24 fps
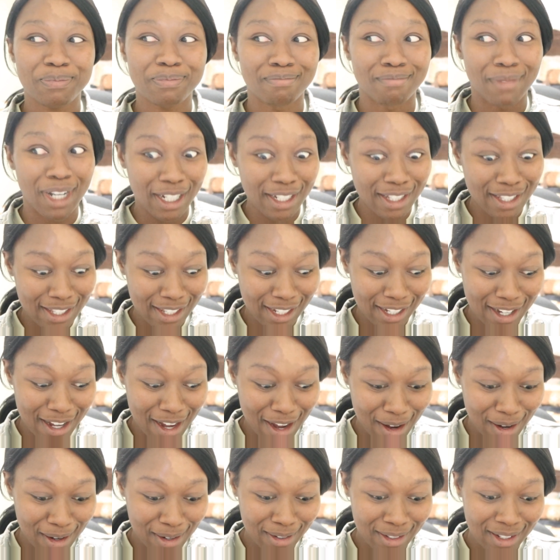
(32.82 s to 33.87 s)
months
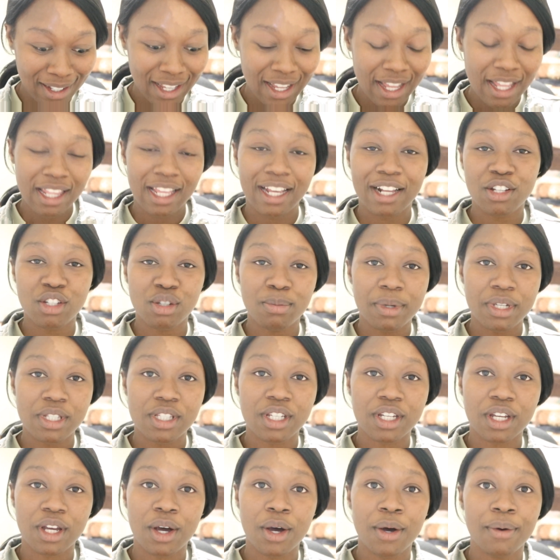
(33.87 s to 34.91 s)
ago, like 2
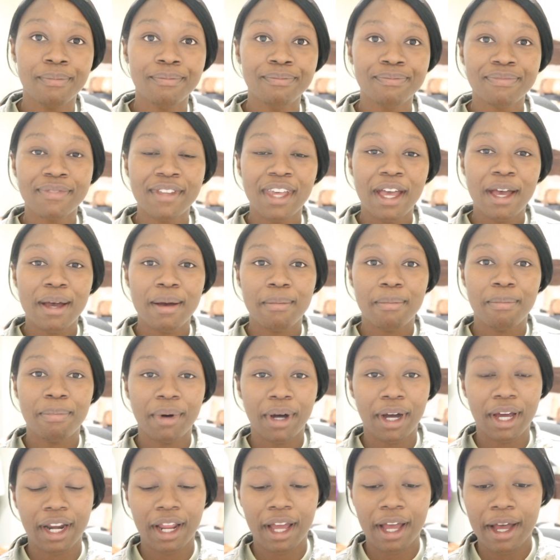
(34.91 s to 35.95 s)
months ago,
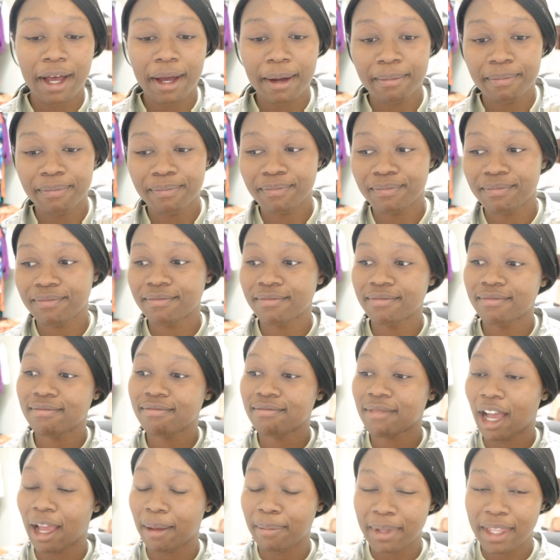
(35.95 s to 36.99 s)
but I'm
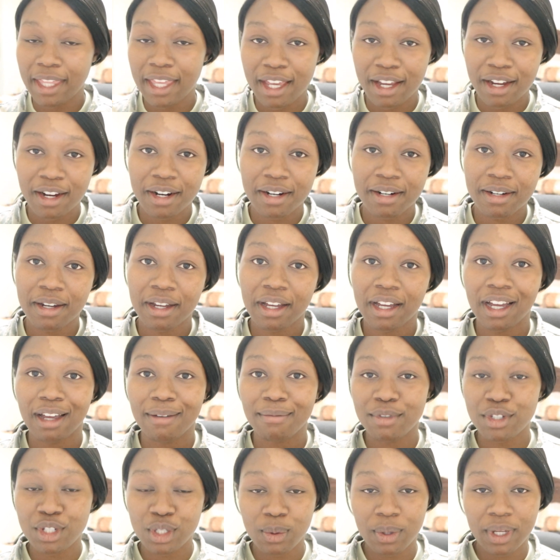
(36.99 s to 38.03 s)
here,
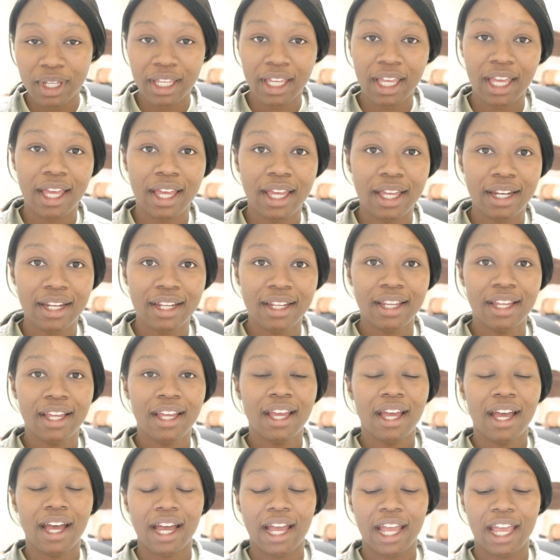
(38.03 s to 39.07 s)
I'm doing it,
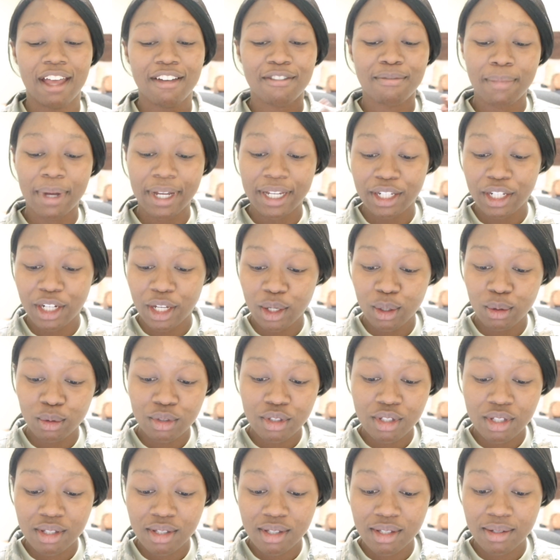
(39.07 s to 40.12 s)
I have my
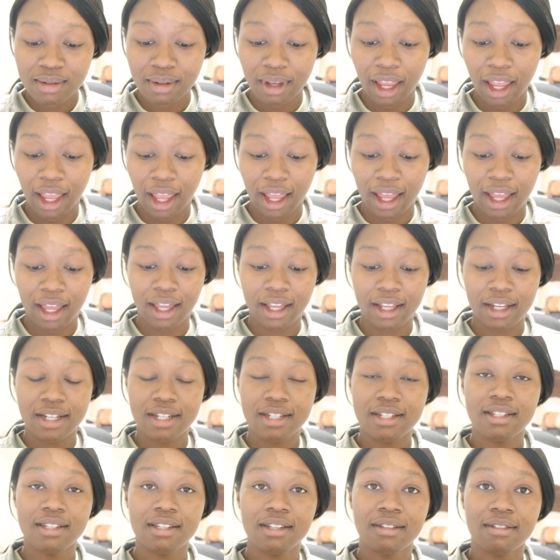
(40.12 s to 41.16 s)
notes,
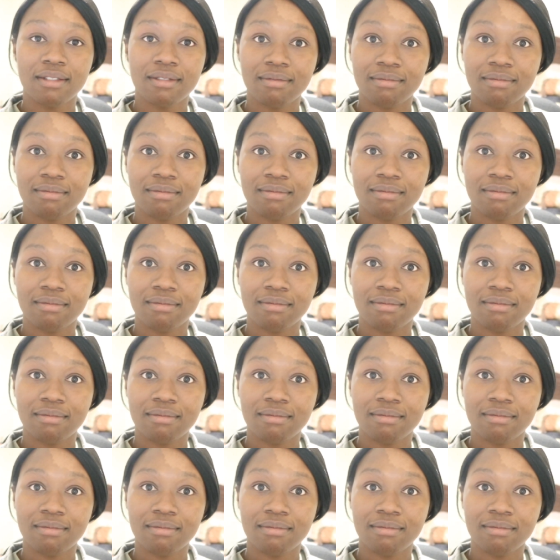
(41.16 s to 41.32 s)
and